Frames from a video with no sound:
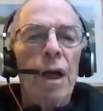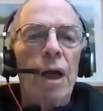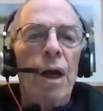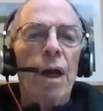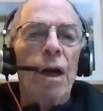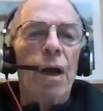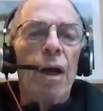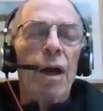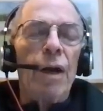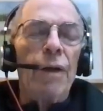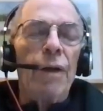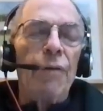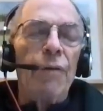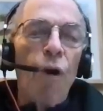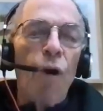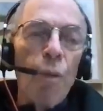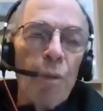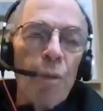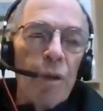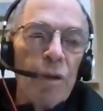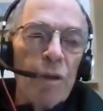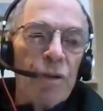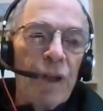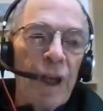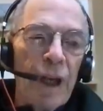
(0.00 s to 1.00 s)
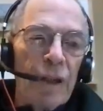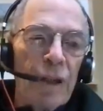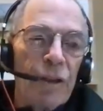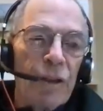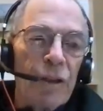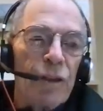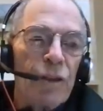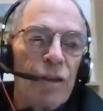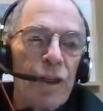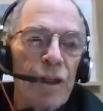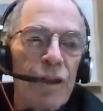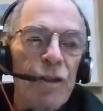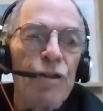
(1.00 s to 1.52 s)
if
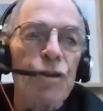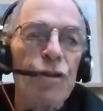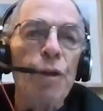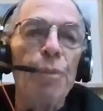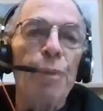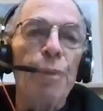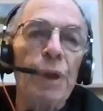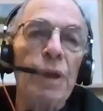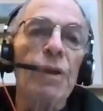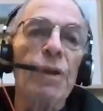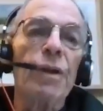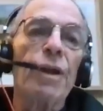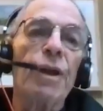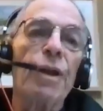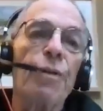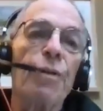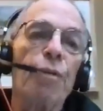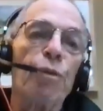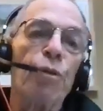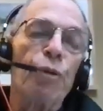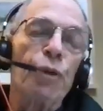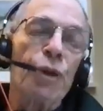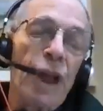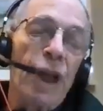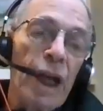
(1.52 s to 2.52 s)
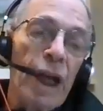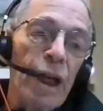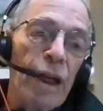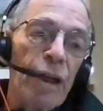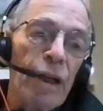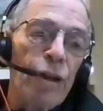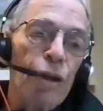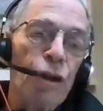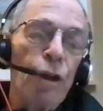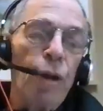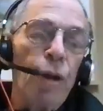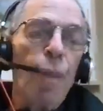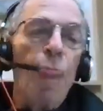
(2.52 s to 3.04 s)
homeostasis is stability through
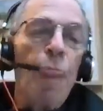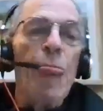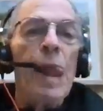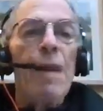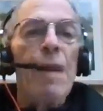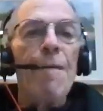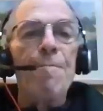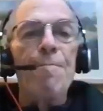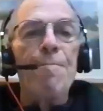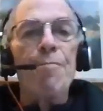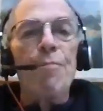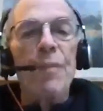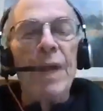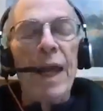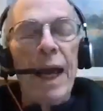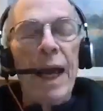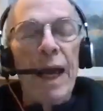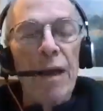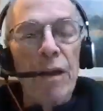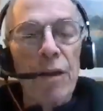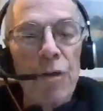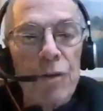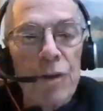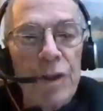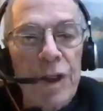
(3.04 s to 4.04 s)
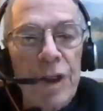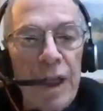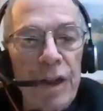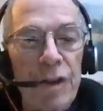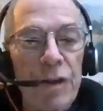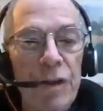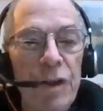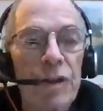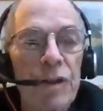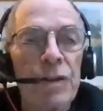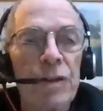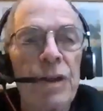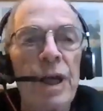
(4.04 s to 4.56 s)
change,
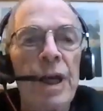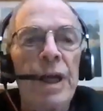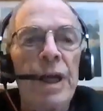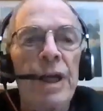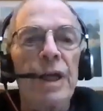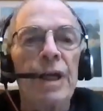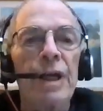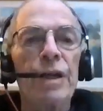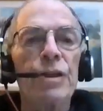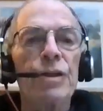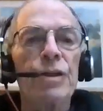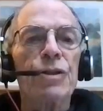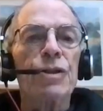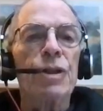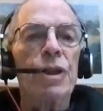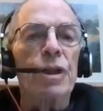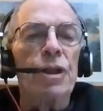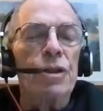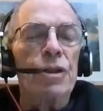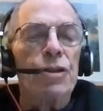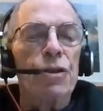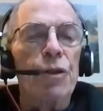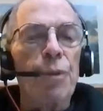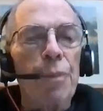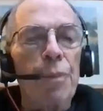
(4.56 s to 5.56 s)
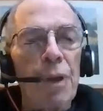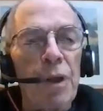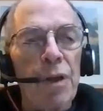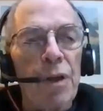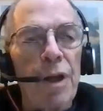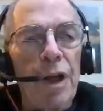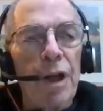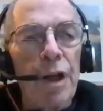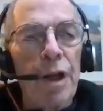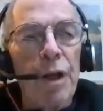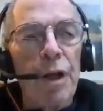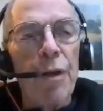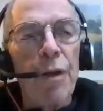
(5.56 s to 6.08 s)
allostasis is
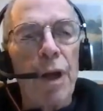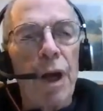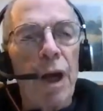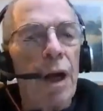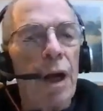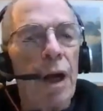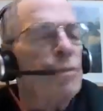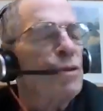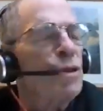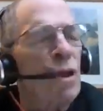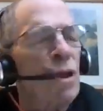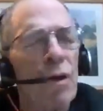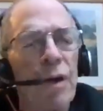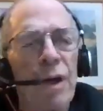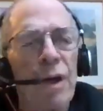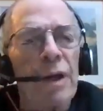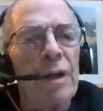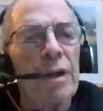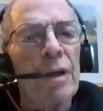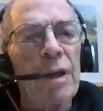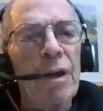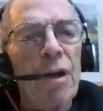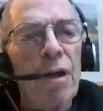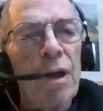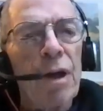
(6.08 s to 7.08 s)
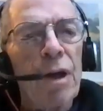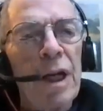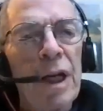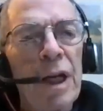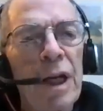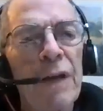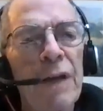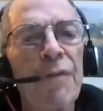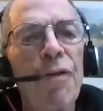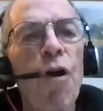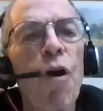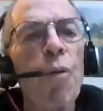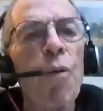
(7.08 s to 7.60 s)
stability. I'm sorry,
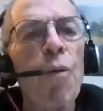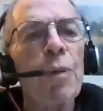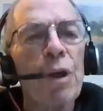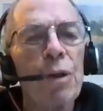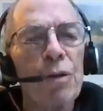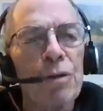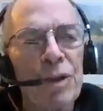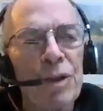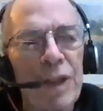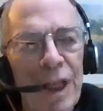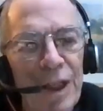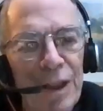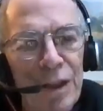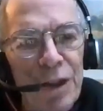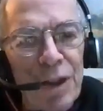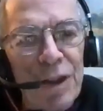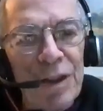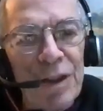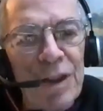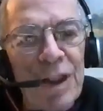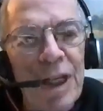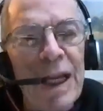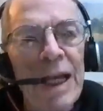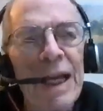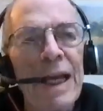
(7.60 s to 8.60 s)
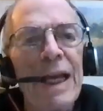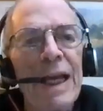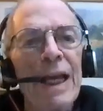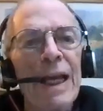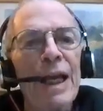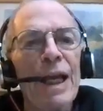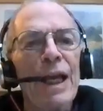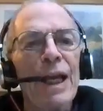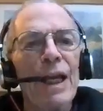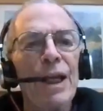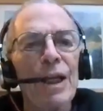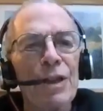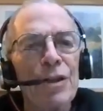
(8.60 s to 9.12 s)
if homeostasis
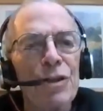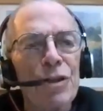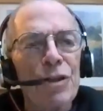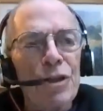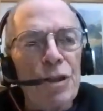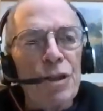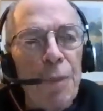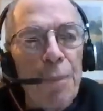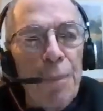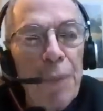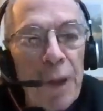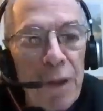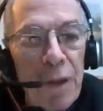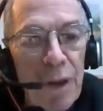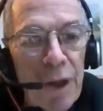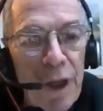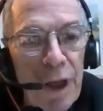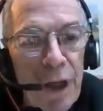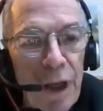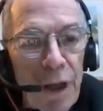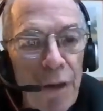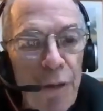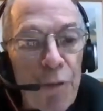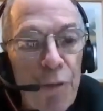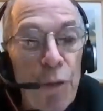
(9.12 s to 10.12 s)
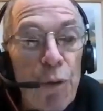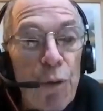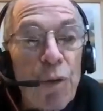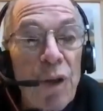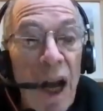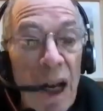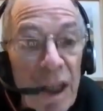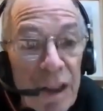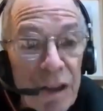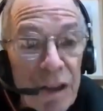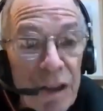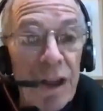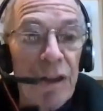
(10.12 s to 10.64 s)
is stability through
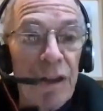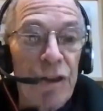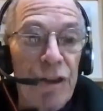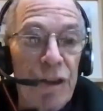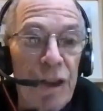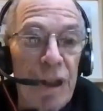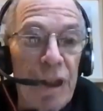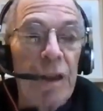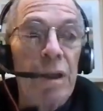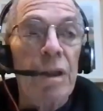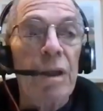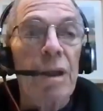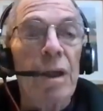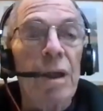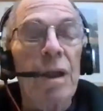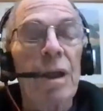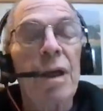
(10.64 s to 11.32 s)
constancy,